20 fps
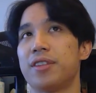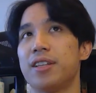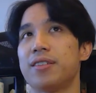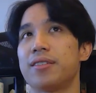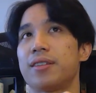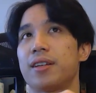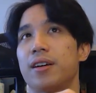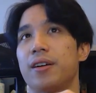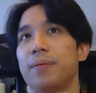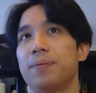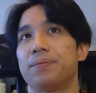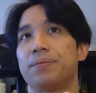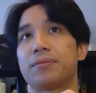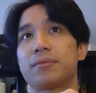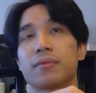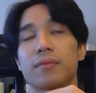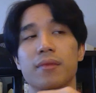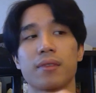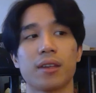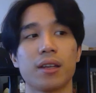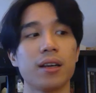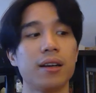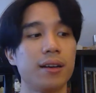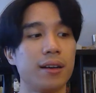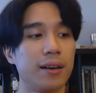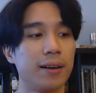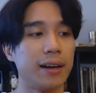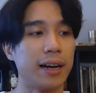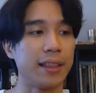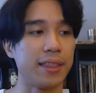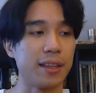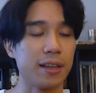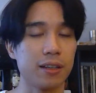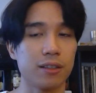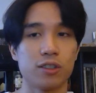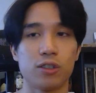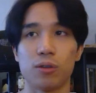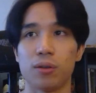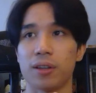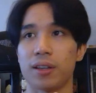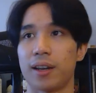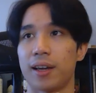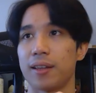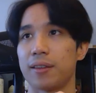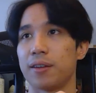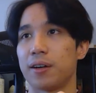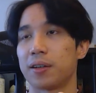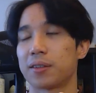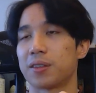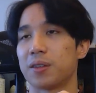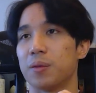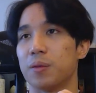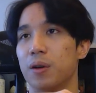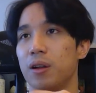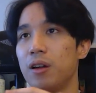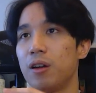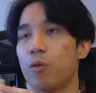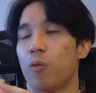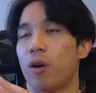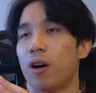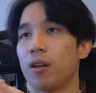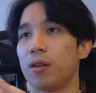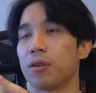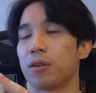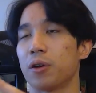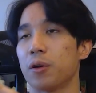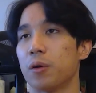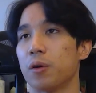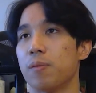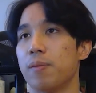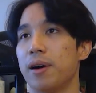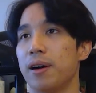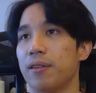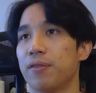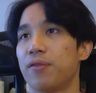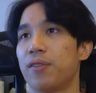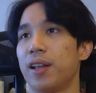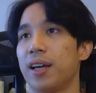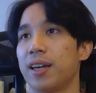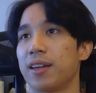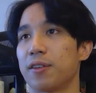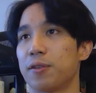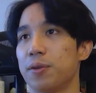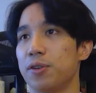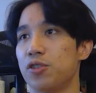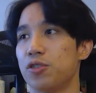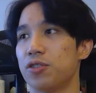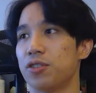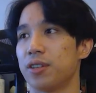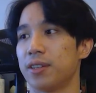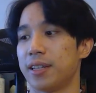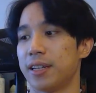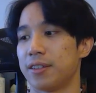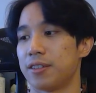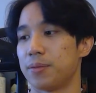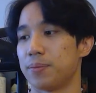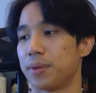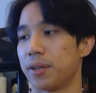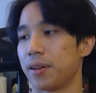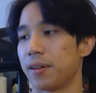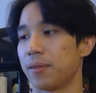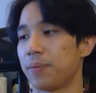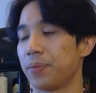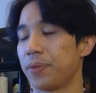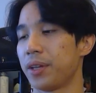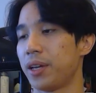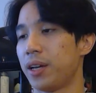There's I think Joel and I talked a while ago about flying creatures in Township Tale,